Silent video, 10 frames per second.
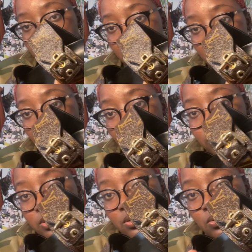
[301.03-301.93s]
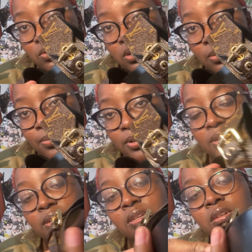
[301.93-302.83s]
a gold tone
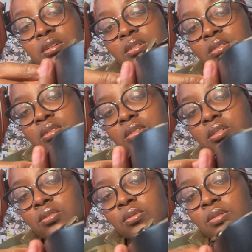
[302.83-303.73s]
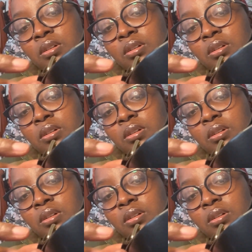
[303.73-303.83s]
buckling, so